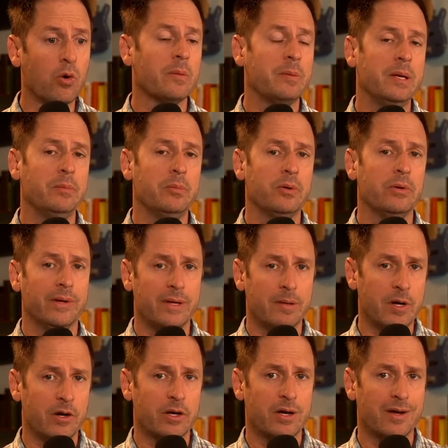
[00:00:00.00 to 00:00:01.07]
people in
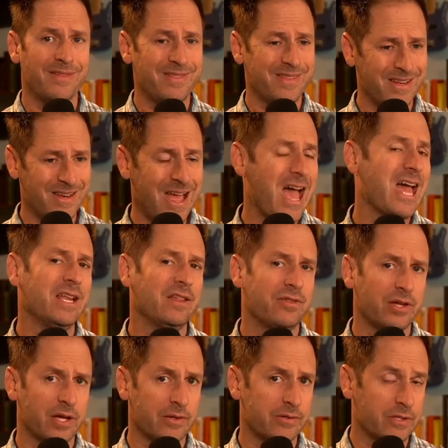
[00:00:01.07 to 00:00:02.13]
America than anything
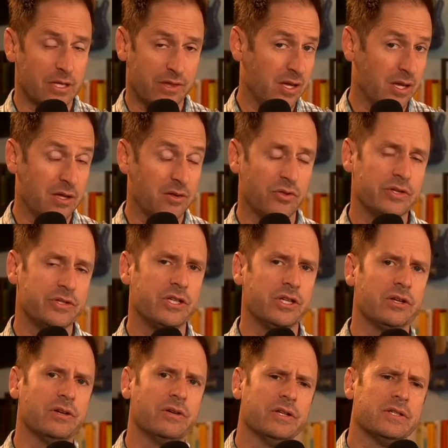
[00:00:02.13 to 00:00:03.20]
else, I think, this
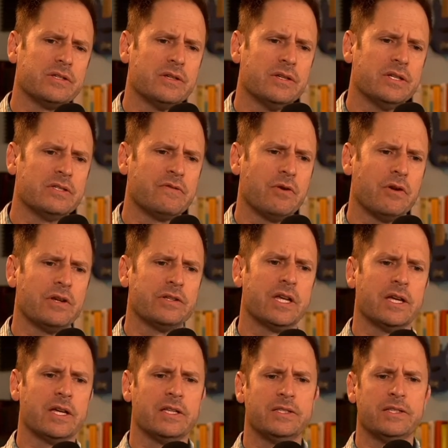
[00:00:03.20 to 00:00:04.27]
year, as far as I
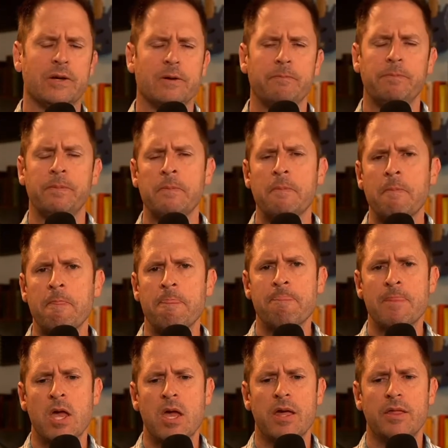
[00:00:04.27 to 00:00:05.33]
can tell.
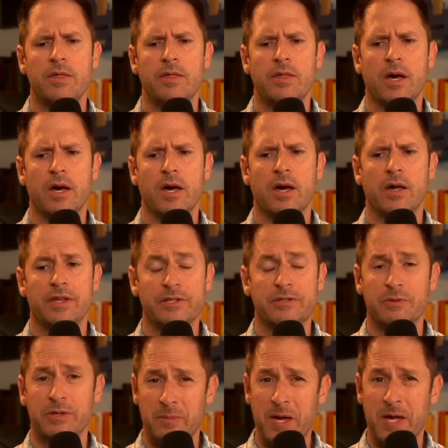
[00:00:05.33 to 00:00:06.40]
That's
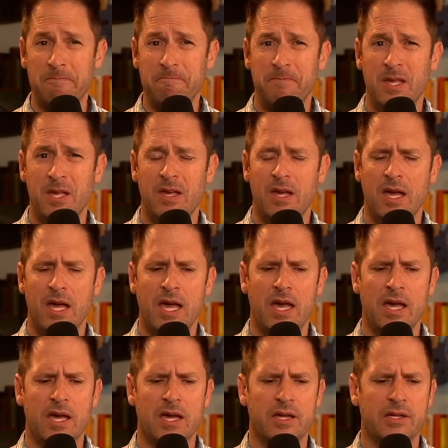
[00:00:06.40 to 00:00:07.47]
really bad.
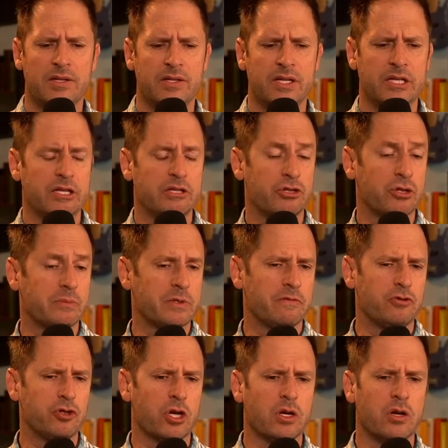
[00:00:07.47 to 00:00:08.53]
And in terms of
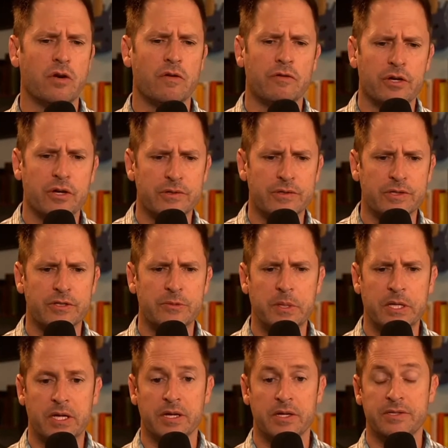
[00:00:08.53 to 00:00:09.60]
drug overdoses,
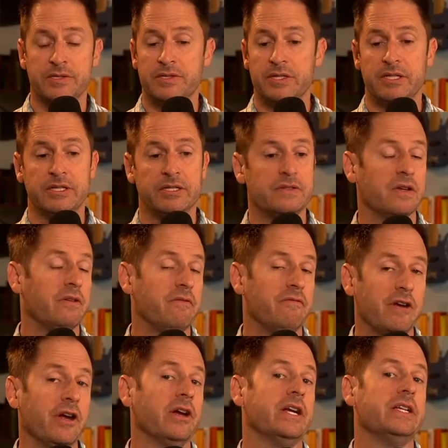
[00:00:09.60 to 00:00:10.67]
because it is a
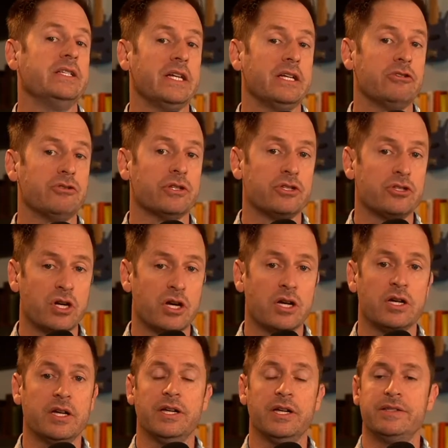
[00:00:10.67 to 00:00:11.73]
very dangerous
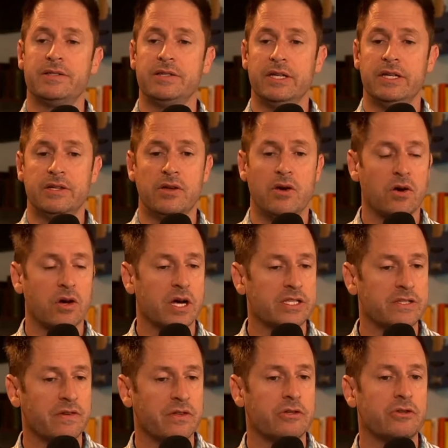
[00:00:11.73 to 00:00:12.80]
drug. It's in all kinds
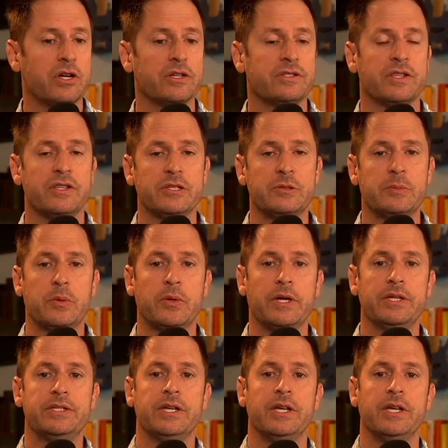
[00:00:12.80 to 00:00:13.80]
of other drugs at this point.